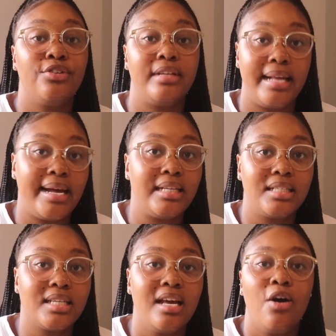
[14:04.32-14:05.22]
too
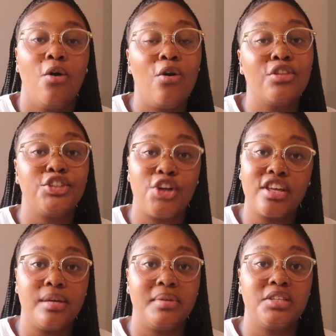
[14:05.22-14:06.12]
late. All the
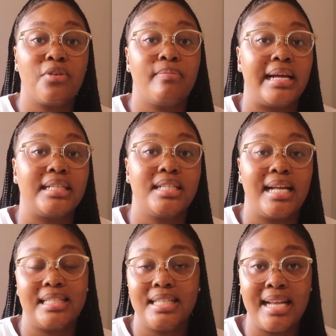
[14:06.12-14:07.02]
documents from nineteen
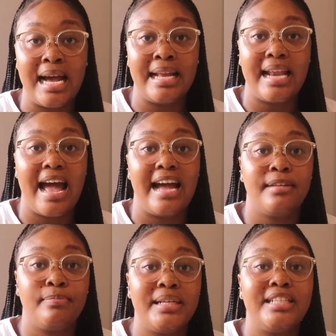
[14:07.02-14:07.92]
ninety-nine
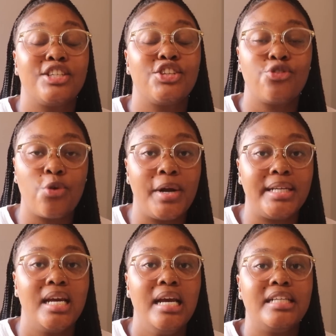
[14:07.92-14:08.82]
had been
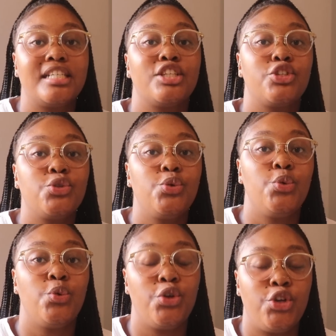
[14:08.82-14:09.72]
destroyed just
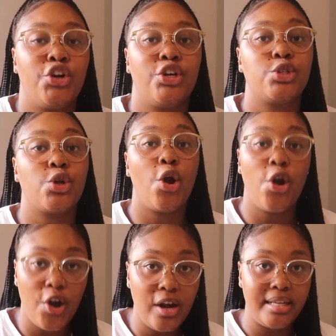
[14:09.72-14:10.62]
two years
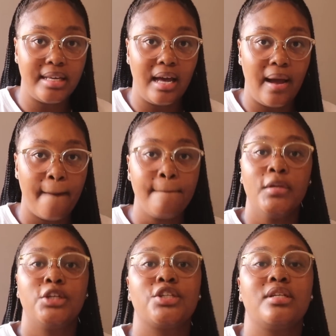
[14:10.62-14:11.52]
earlier.
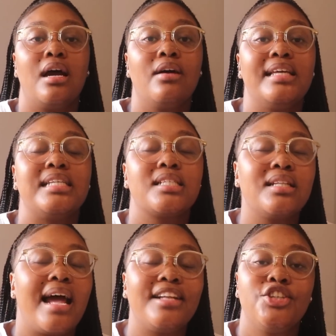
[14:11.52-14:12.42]
So now they still
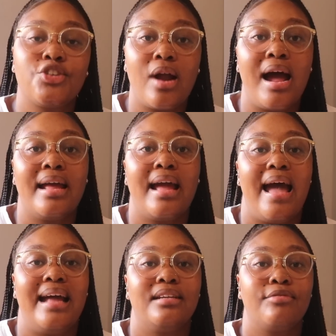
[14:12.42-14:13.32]
had to try
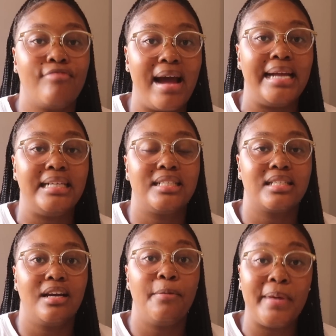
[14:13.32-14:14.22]
and find
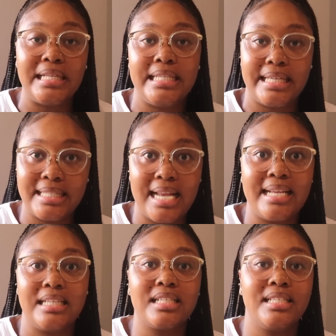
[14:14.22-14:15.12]
a Betty
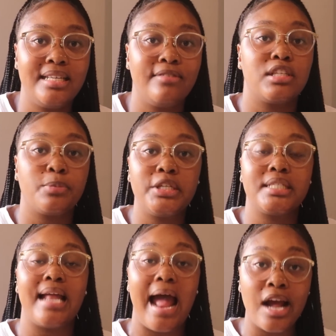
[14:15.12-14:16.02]
Ketani and just see if this
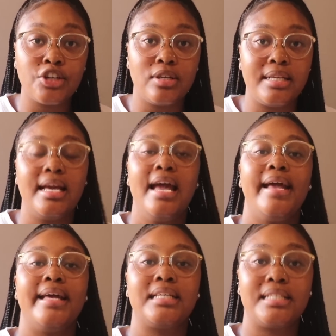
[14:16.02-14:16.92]
person actually
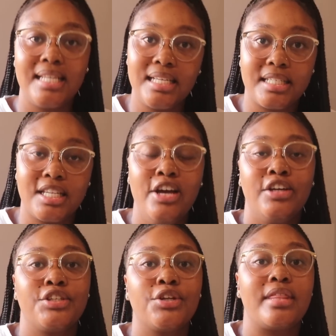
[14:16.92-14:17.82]
exists.
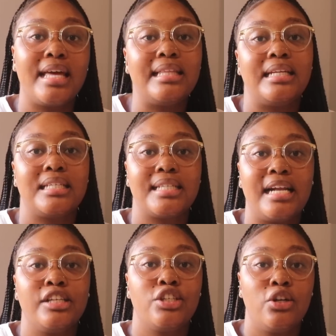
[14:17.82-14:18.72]
So then they
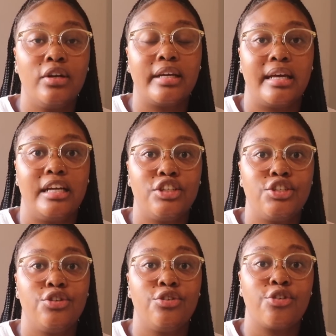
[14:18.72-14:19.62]
decided to look
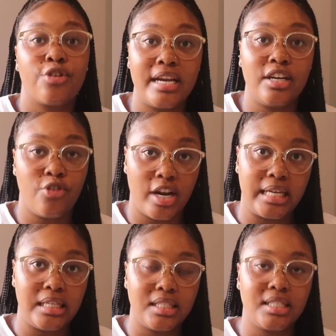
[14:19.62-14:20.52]
into credit
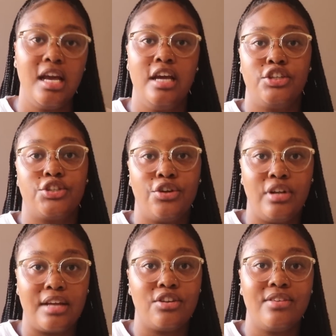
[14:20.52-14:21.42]
records. So
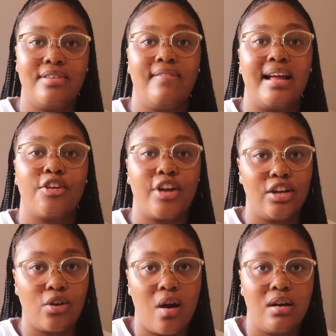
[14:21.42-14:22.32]
like, you know, if you have like
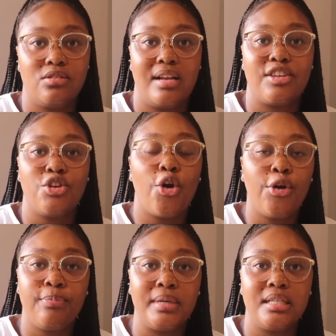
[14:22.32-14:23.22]
credit cards, or like you
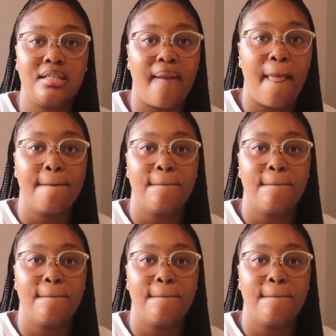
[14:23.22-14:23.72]
open